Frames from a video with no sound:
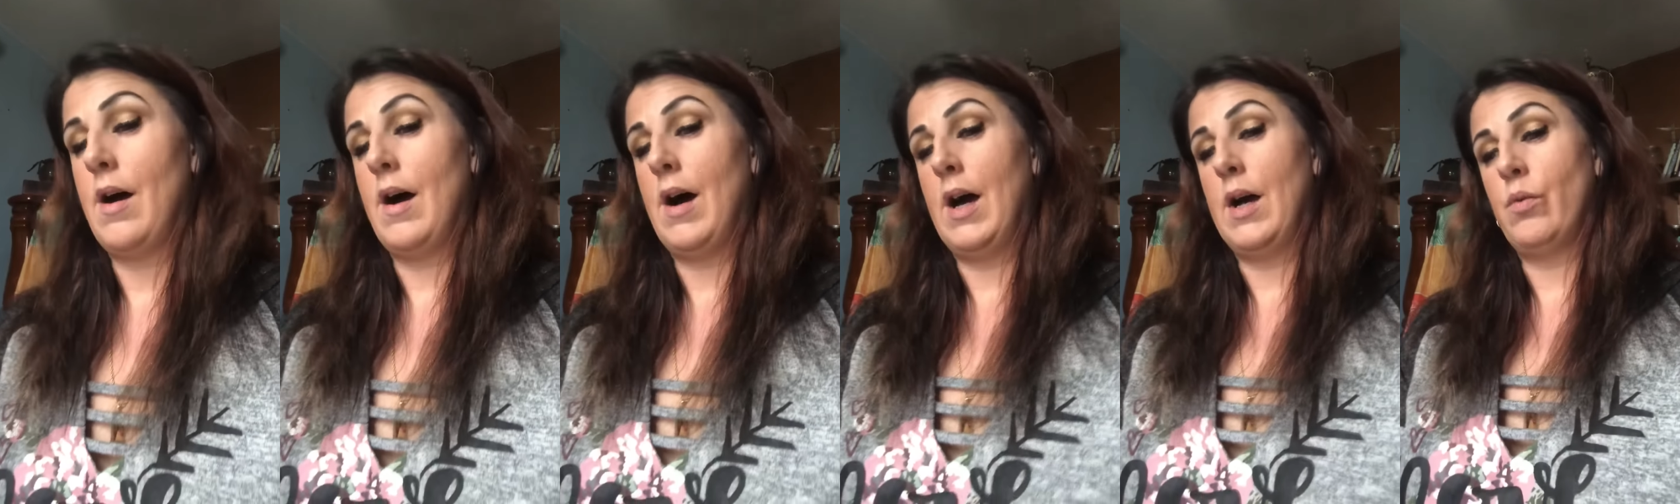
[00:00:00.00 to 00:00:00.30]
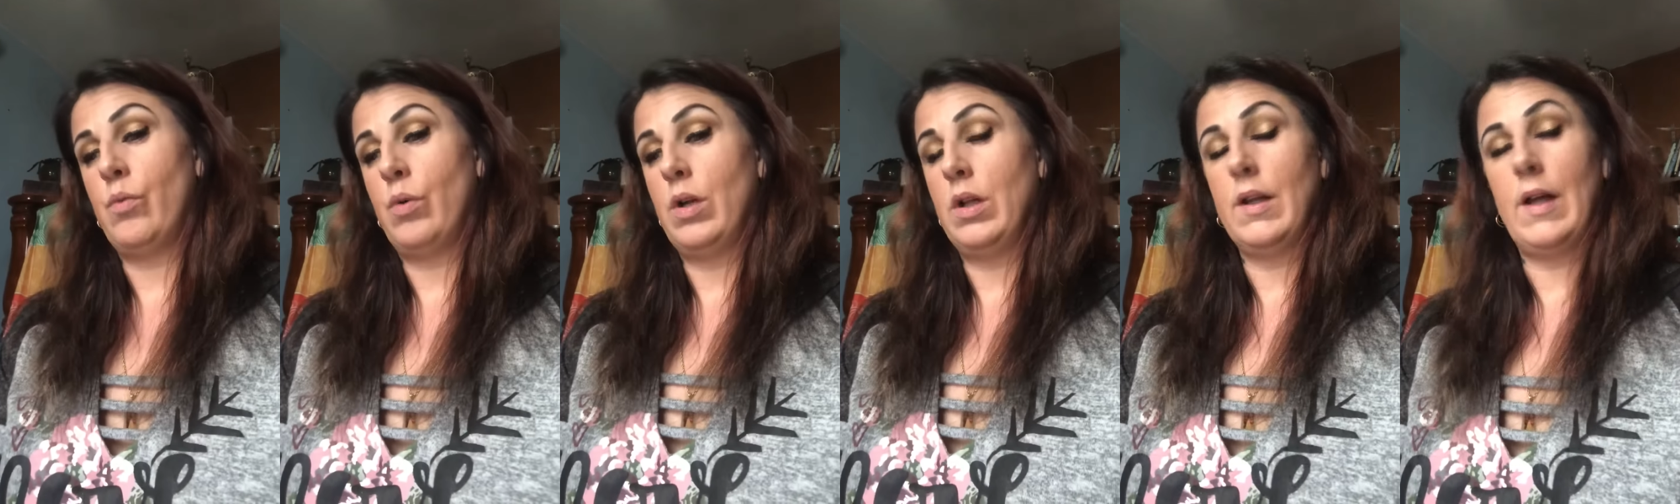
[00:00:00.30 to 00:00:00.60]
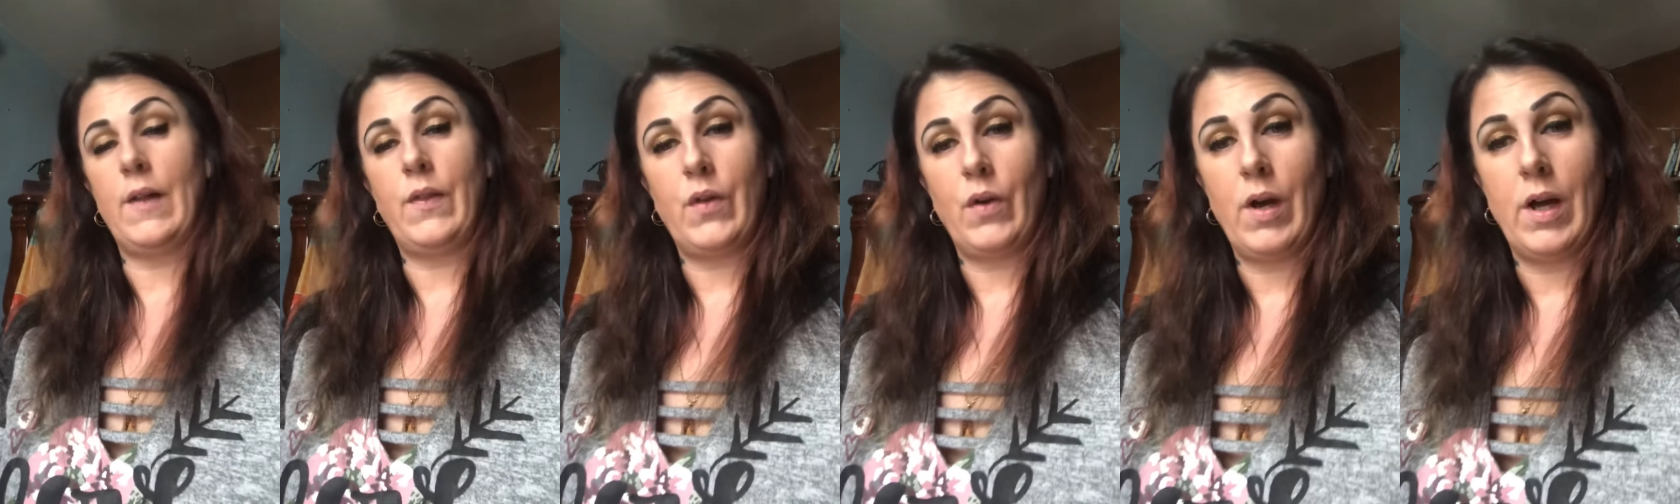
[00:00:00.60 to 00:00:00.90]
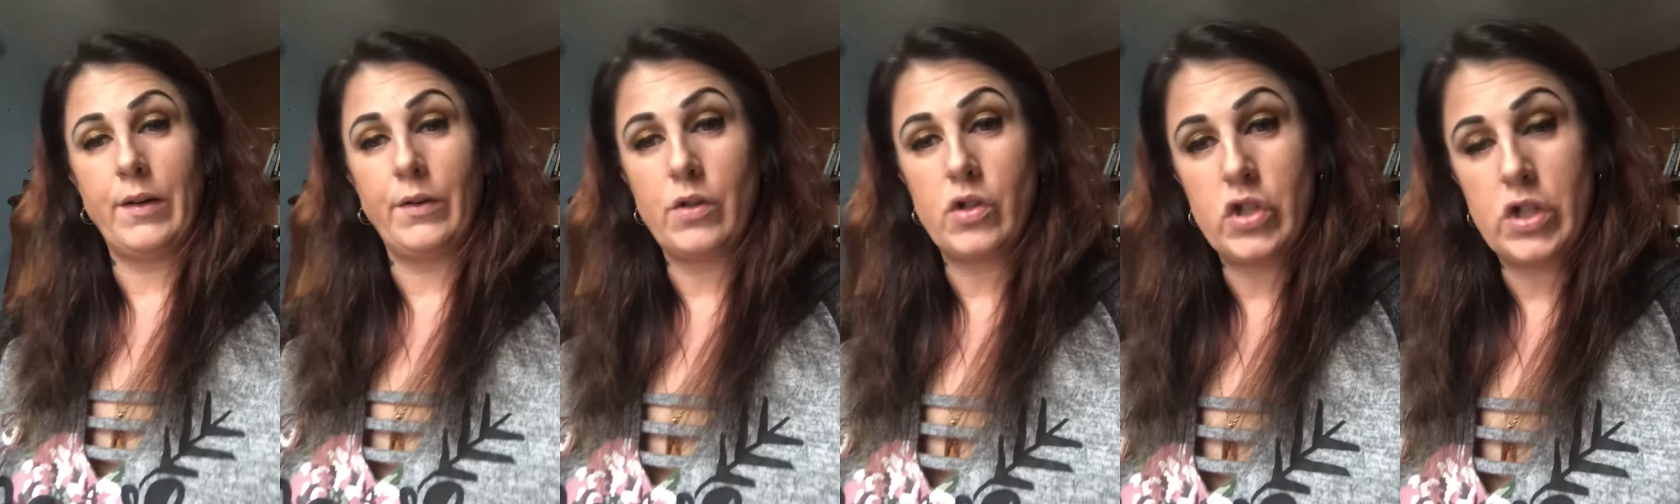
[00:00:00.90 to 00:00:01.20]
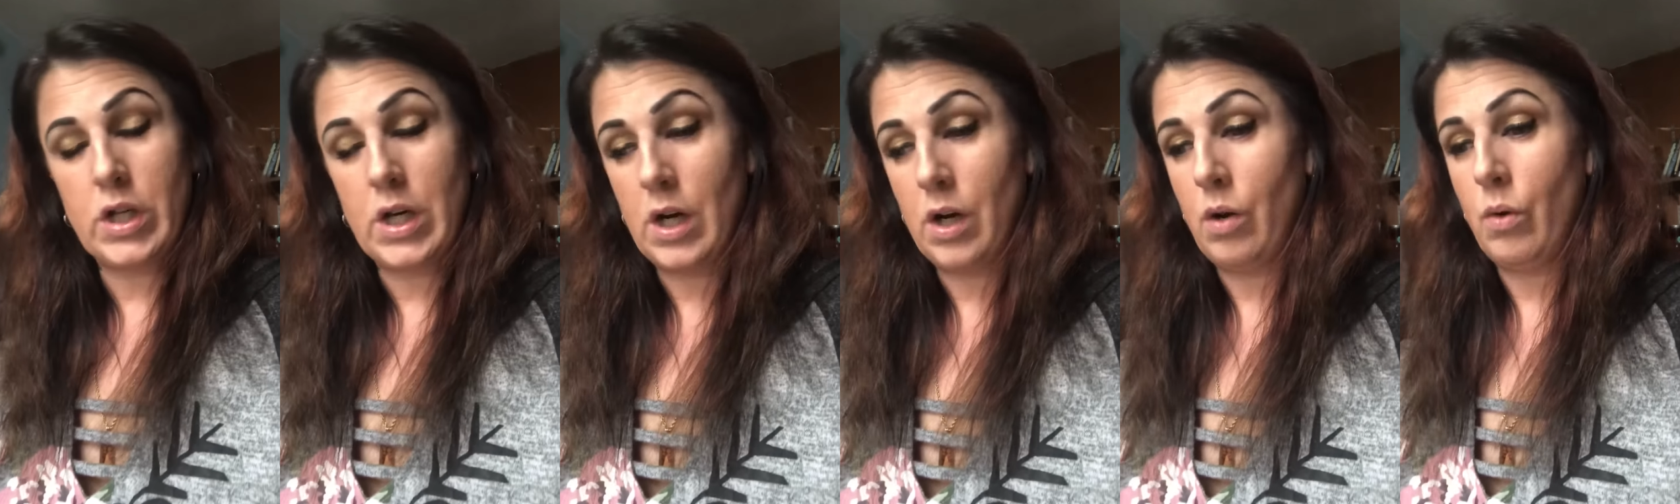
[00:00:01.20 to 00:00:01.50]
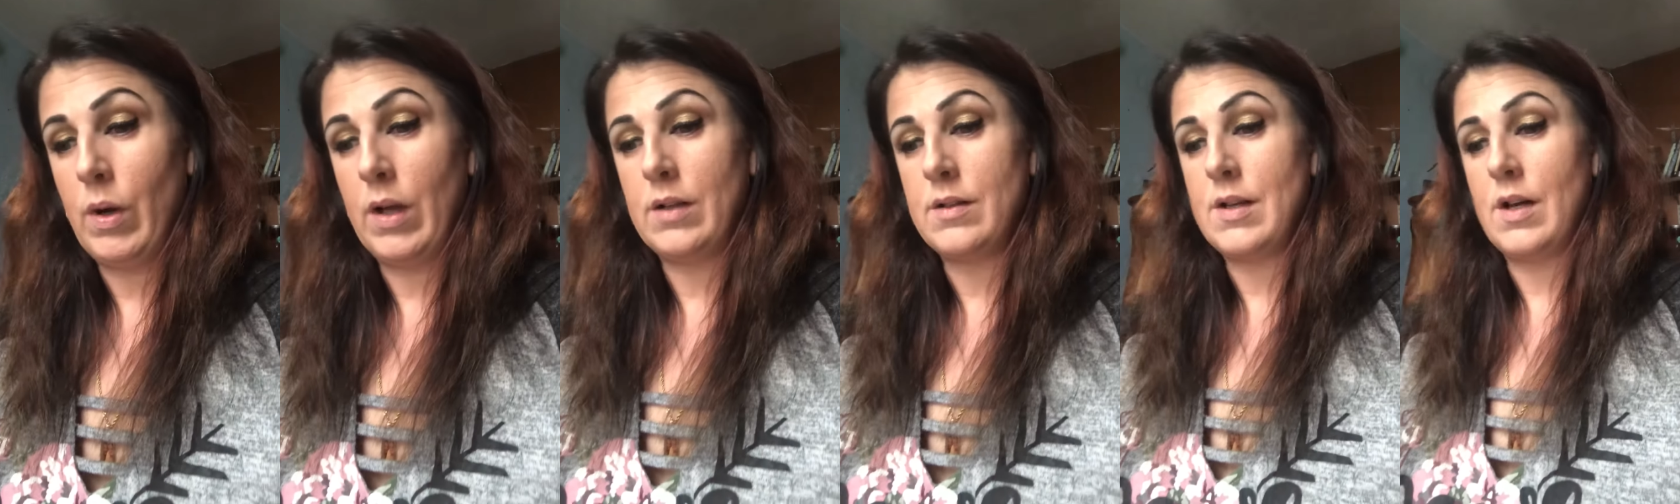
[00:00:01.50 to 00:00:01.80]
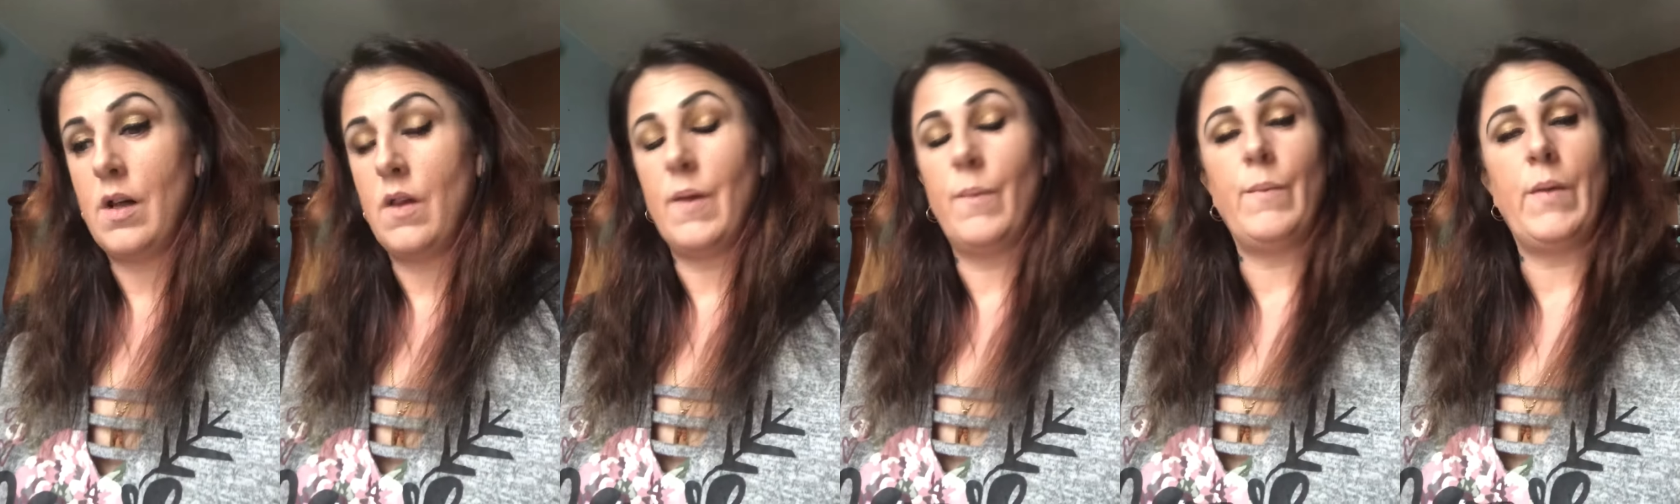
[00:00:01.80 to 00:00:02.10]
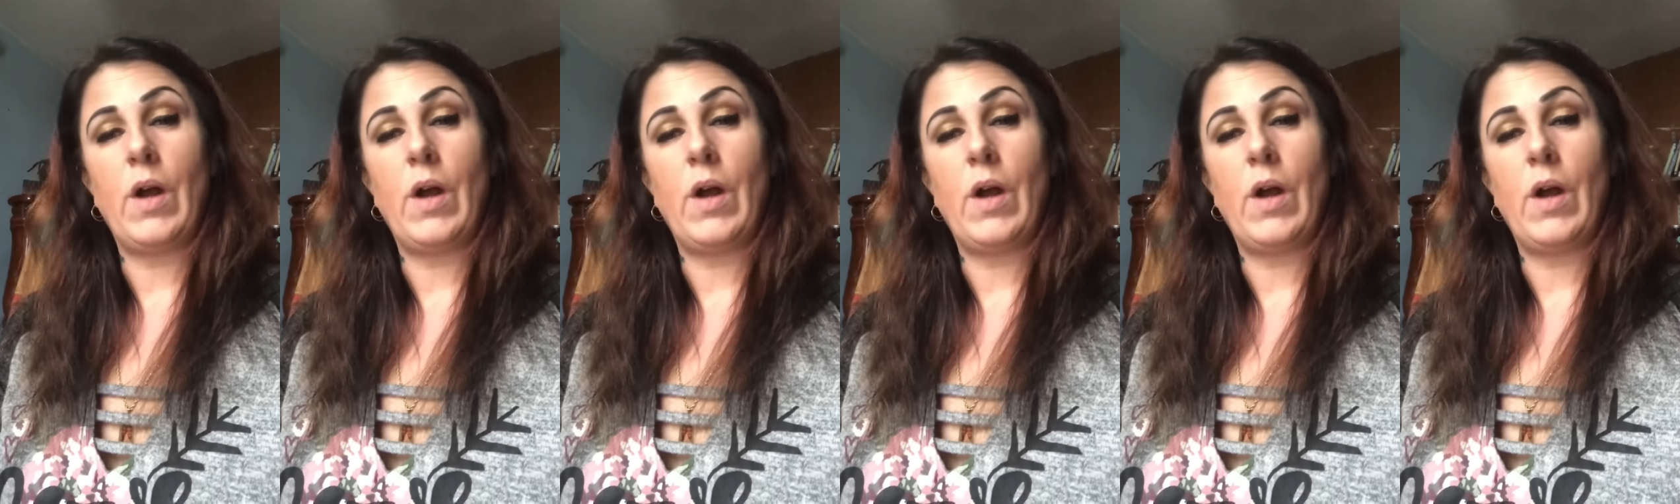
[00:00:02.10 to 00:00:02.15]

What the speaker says: I will let their energy go and tell them